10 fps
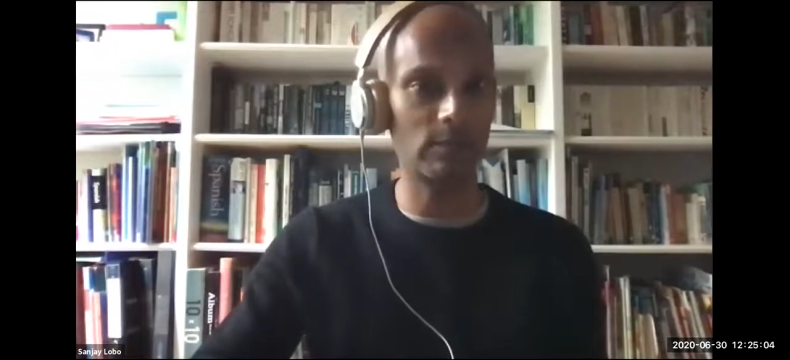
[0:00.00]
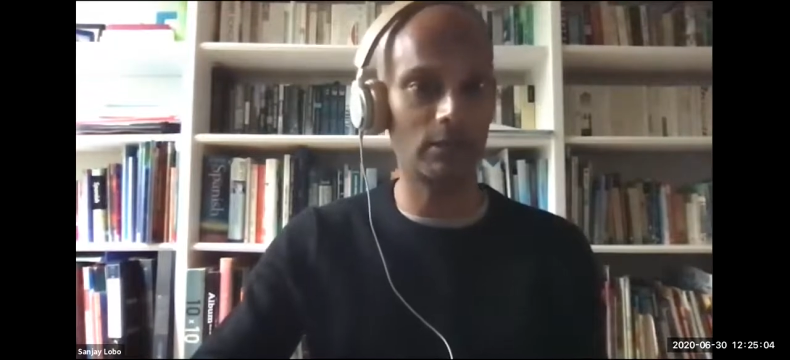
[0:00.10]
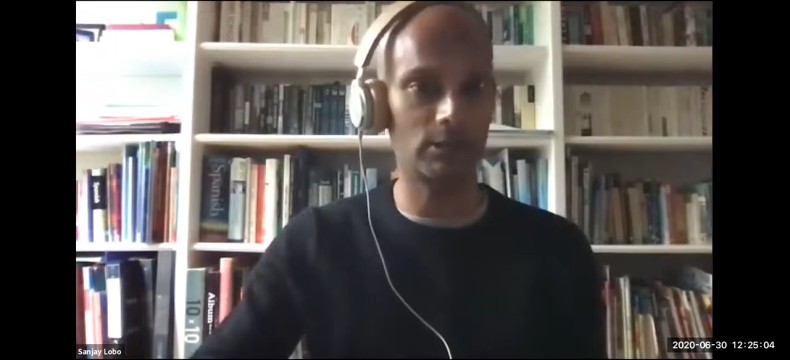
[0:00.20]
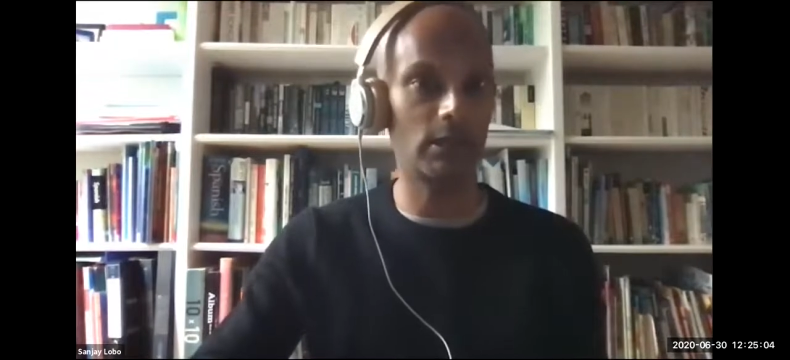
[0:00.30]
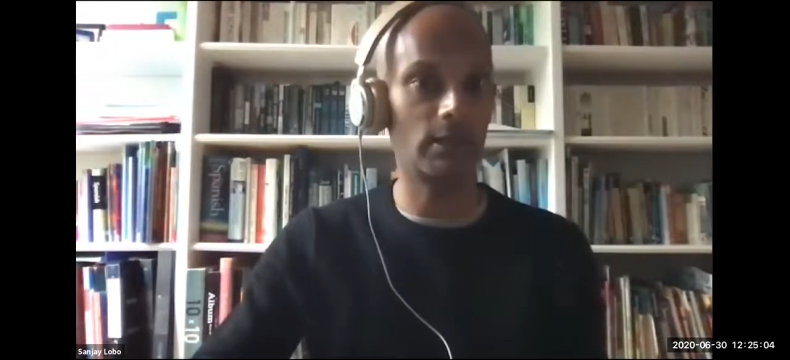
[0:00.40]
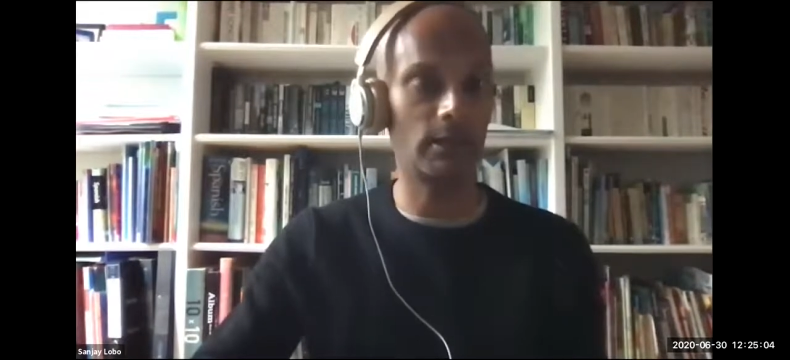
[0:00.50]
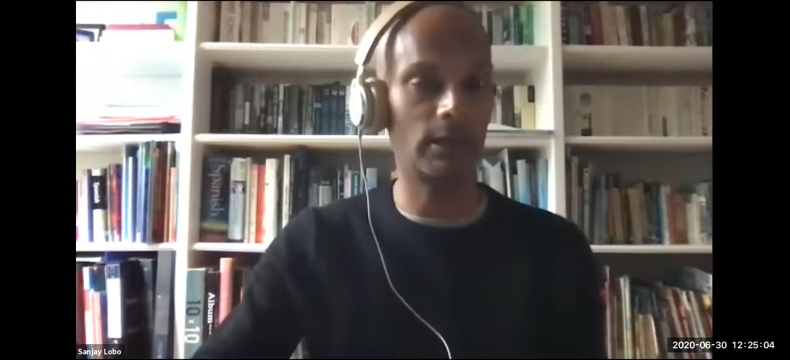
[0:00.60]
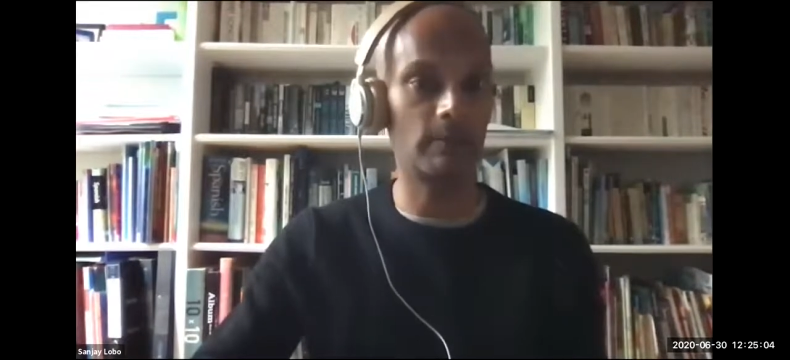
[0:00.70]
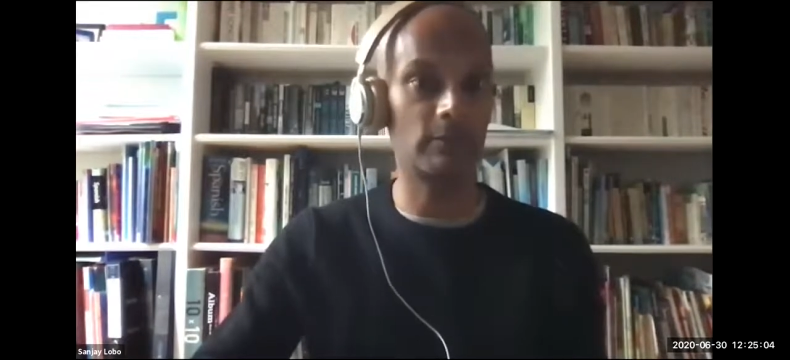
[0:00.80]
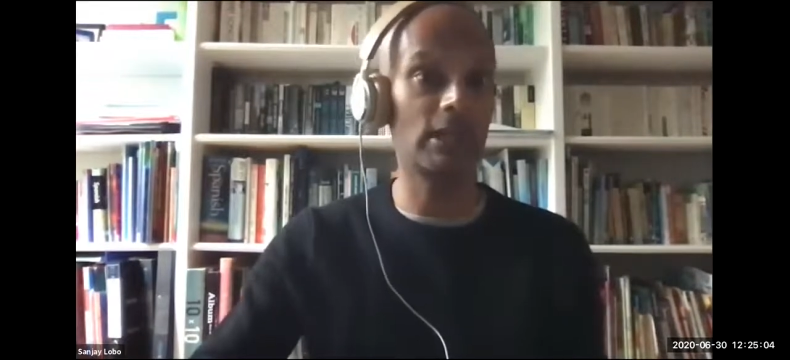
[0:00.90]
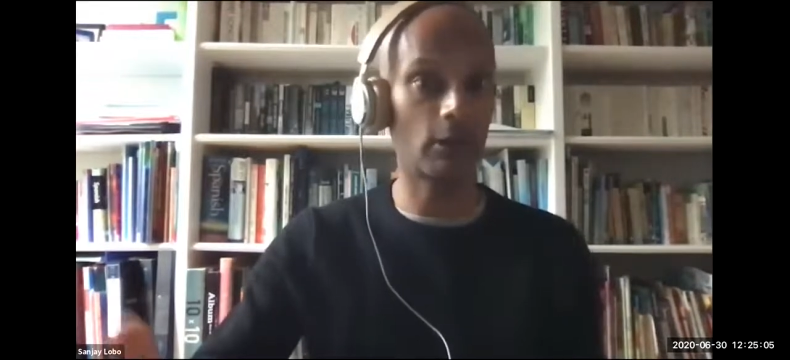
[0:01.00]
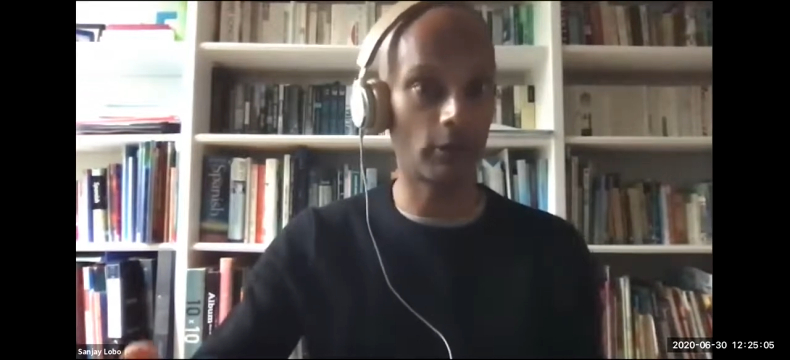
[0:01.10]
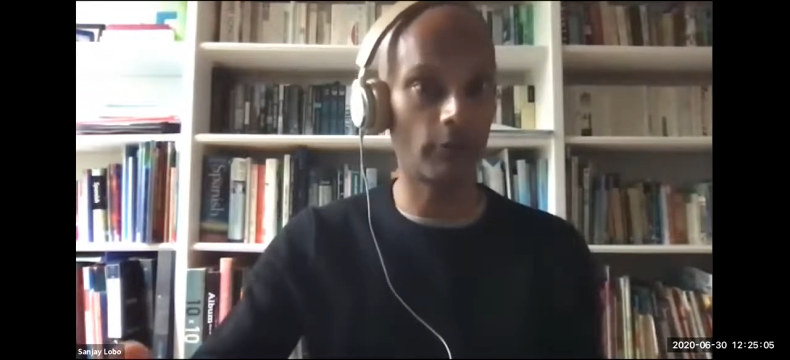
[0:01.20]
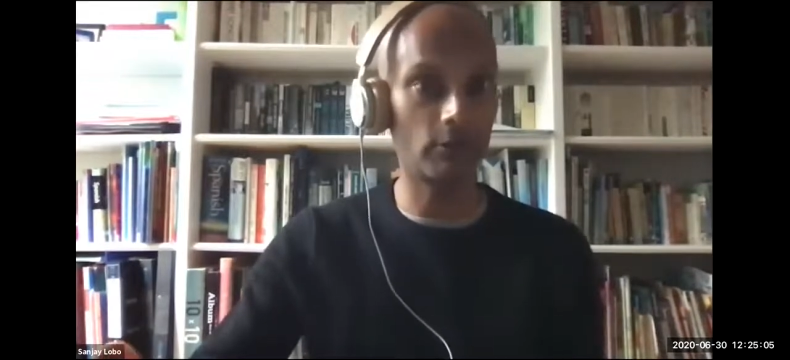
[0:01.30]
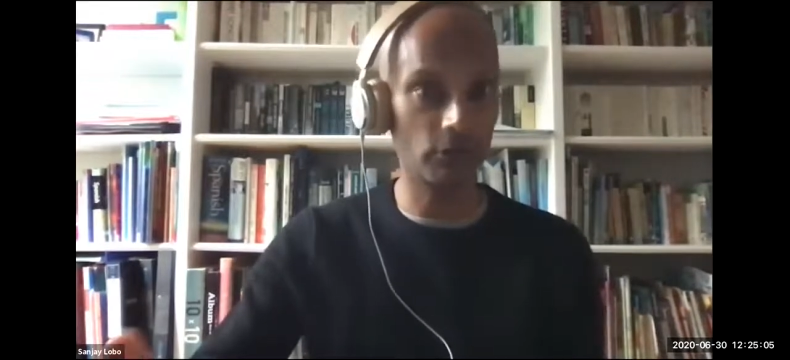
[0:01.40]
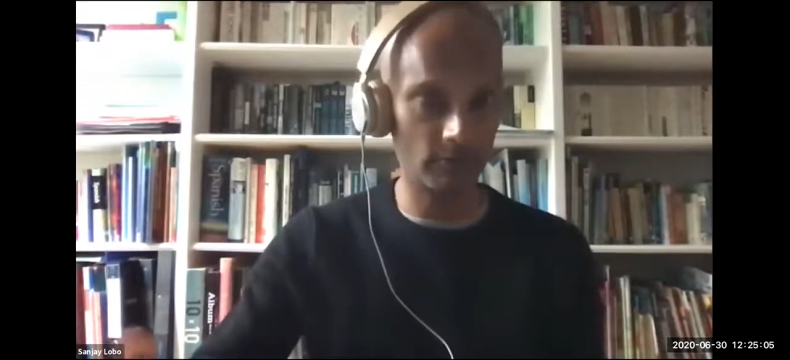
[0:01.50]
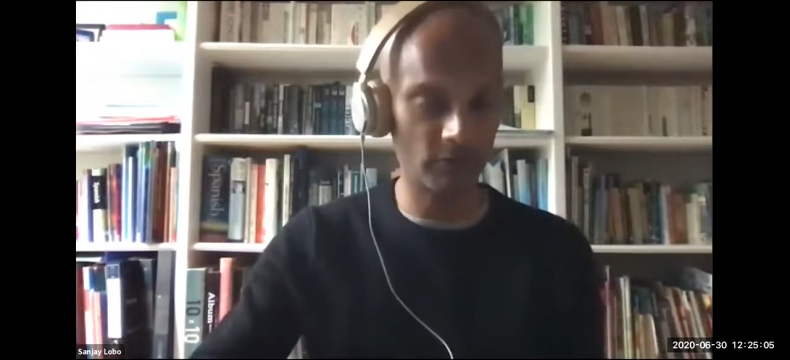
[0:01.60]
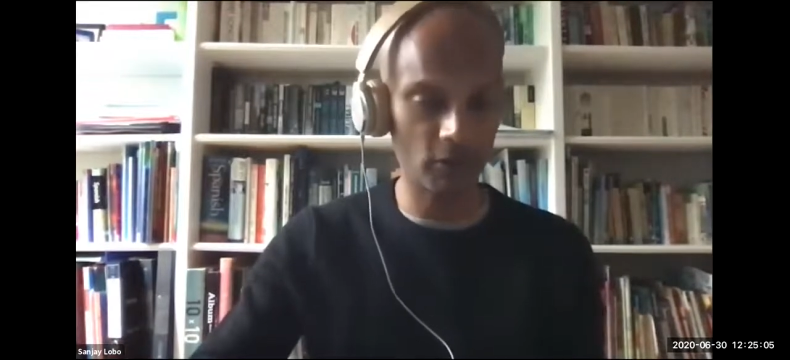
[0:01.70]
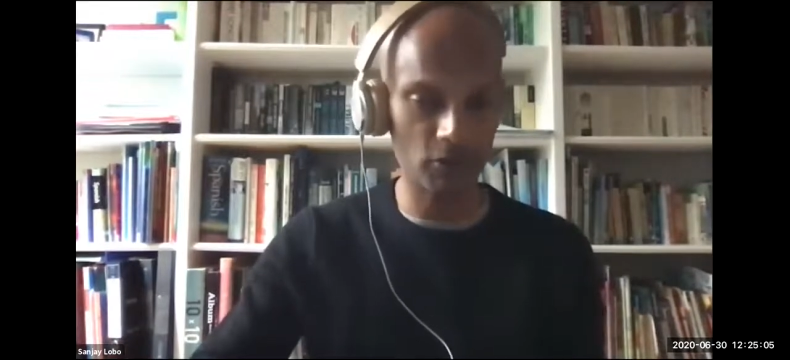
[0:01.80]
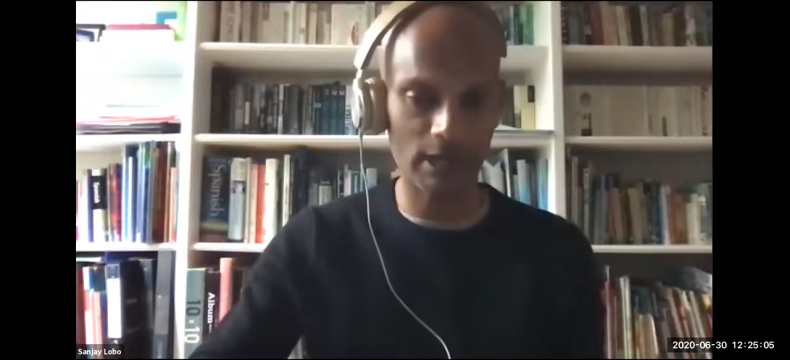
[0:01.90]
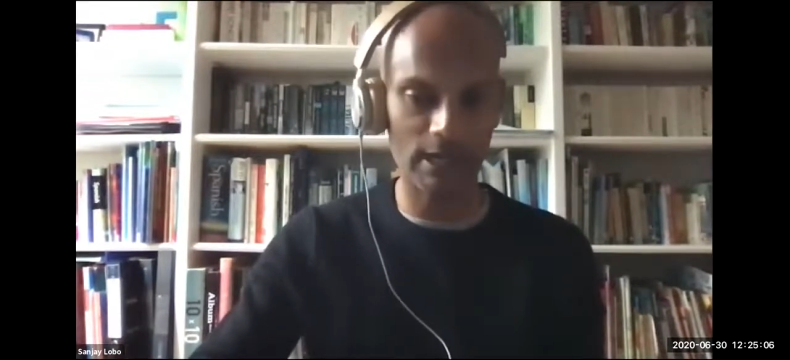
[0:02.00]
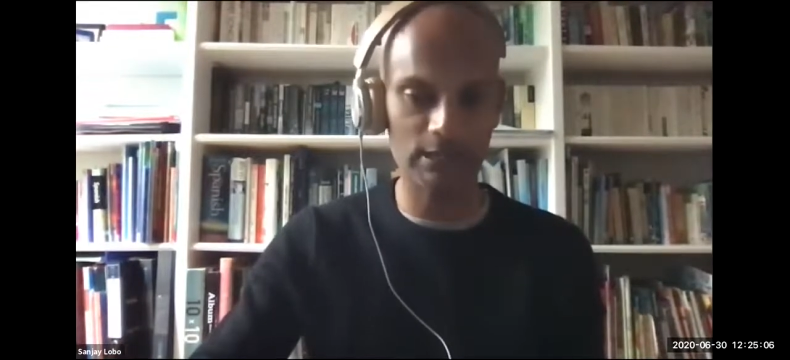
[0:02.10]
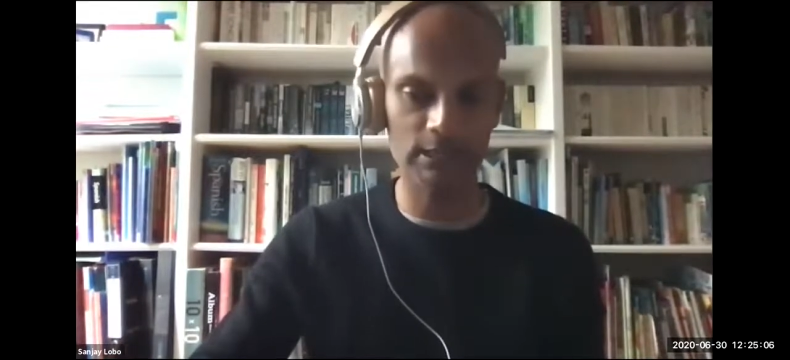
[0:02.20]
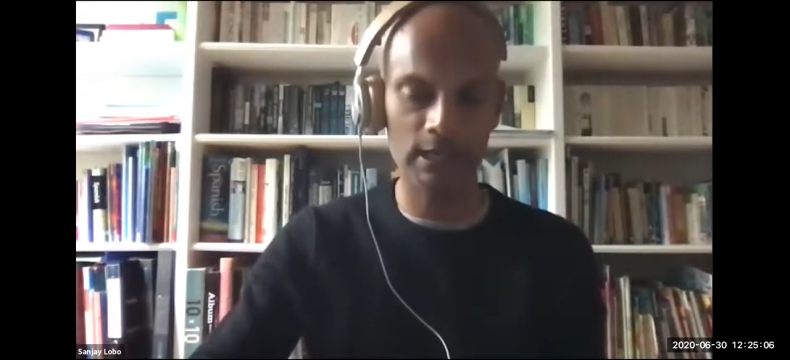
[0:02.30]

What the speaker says: able to take on those types of contracts